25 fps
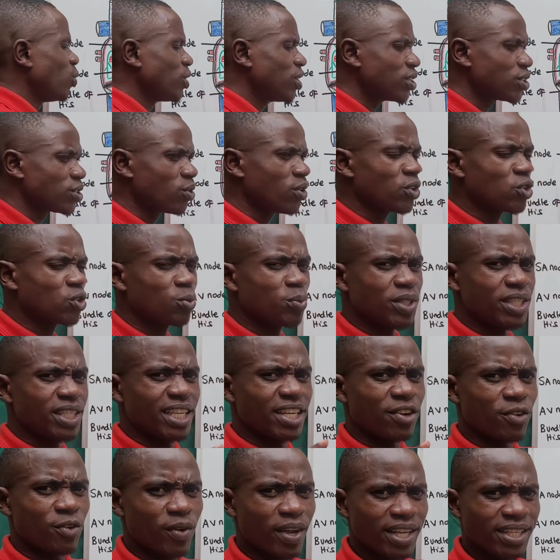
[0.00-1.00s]
which is going to be
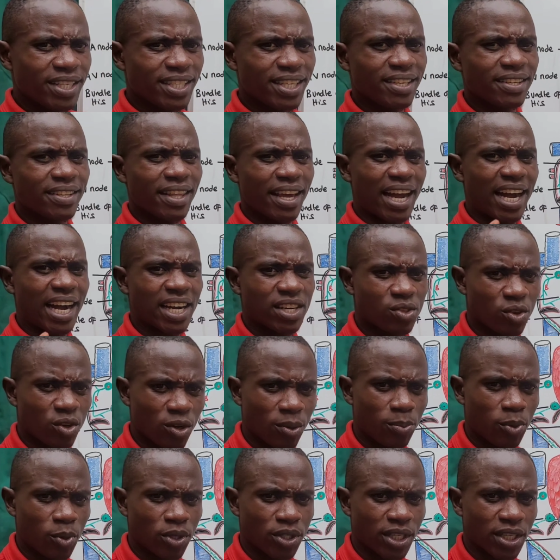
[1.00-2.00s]
generating the
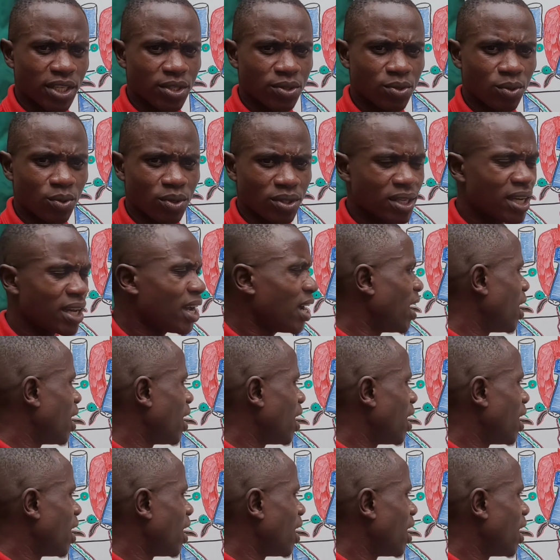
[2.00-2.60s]
action potentials.